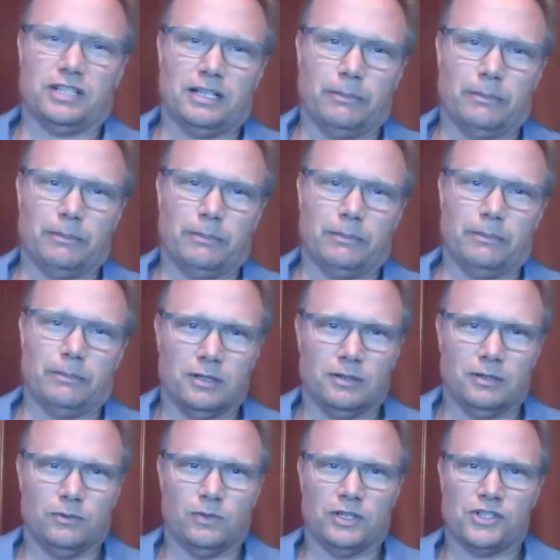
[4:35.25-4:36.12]
I
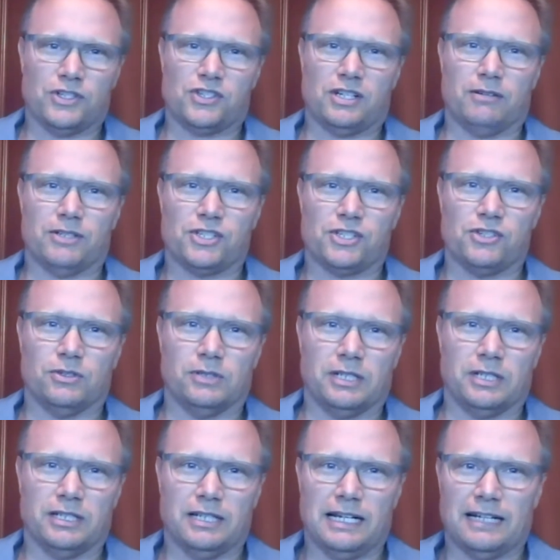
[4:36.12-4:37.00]
remember once I was
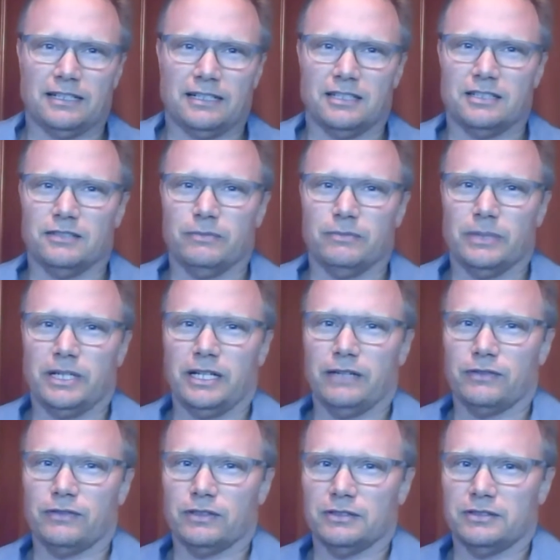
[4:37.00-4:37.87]
doing cognitive
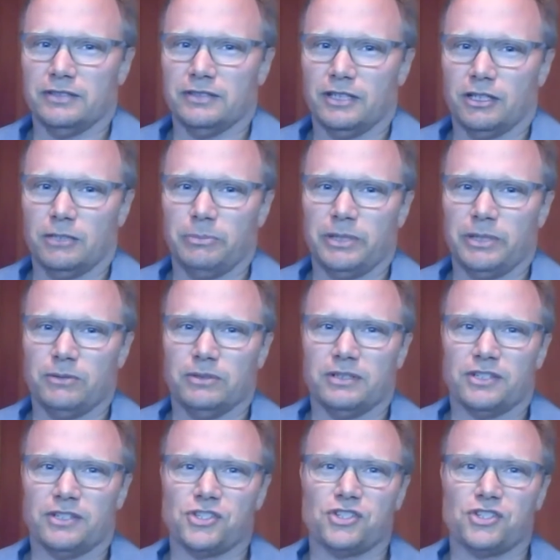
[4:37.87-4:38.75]
behavioral therapy with
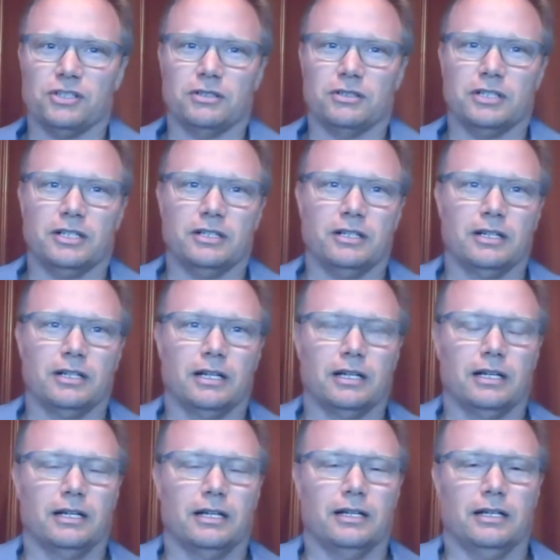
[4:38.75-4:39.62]
a student,
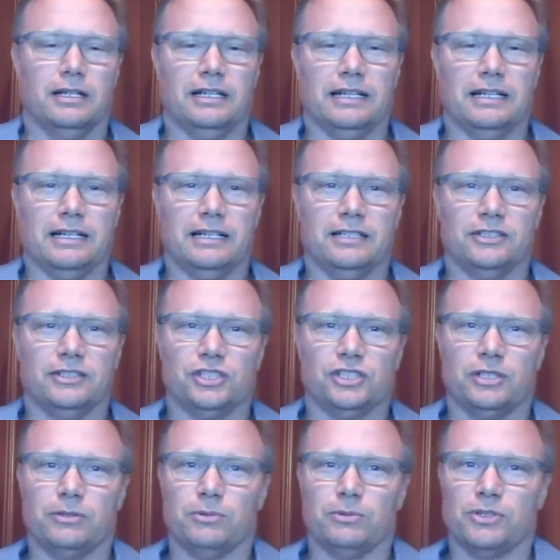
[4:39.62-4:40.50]
and
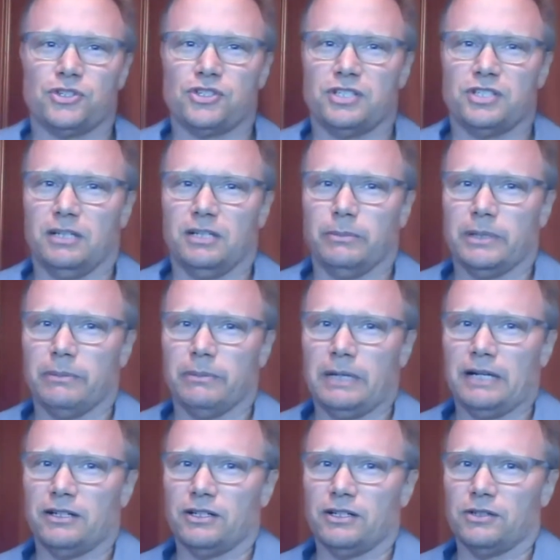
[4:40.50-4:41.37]
she was telling me
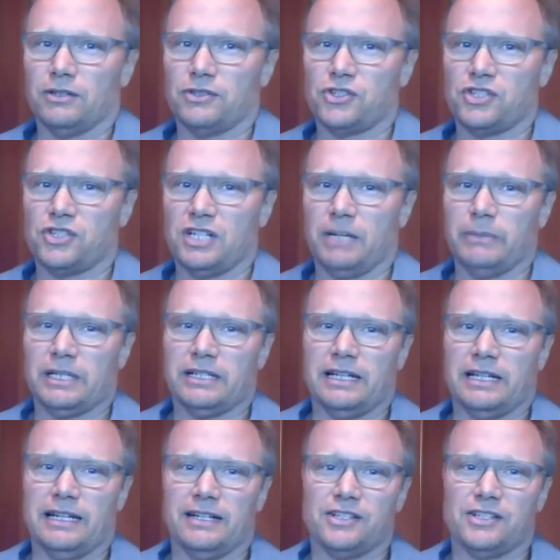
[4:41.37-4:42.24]
about her stomach
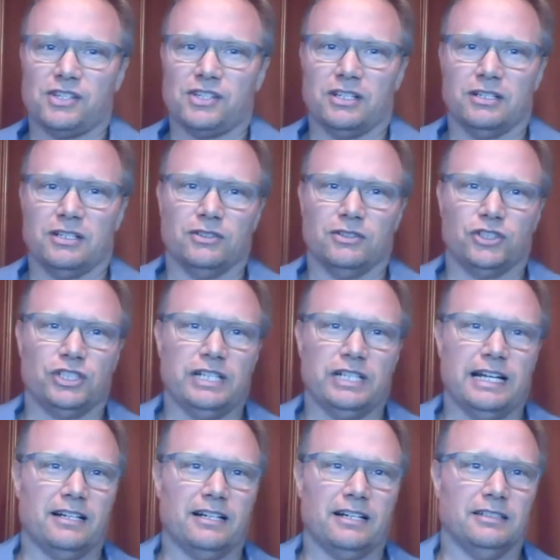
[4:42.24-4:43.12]
aches, and she
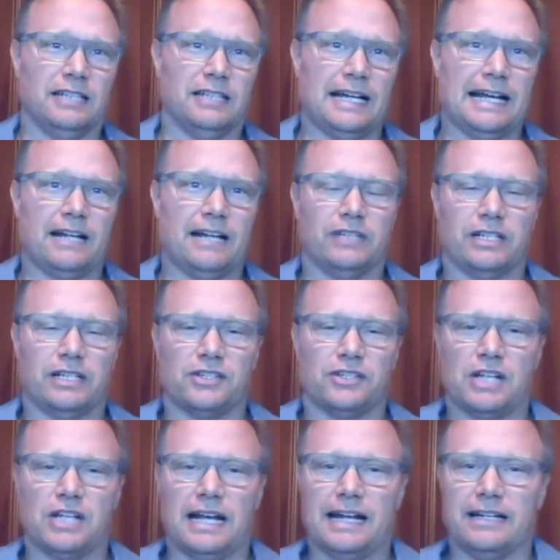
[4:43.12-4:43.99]
had a lot of
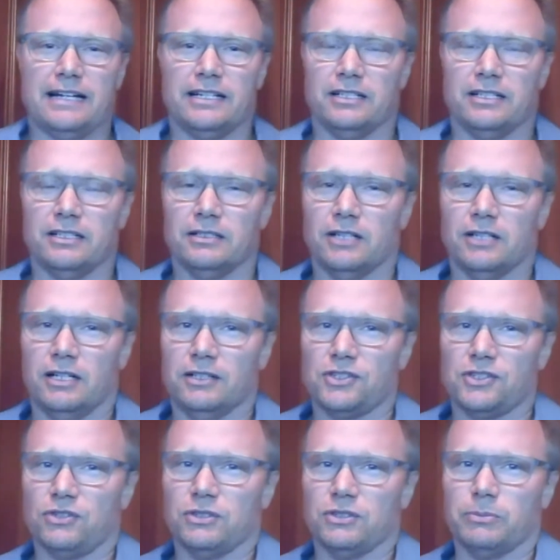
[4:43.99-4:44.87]
anxiety and
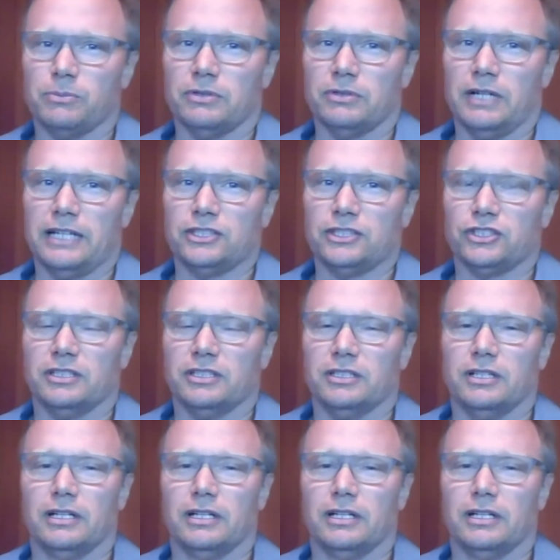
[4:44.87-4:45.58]
also depression.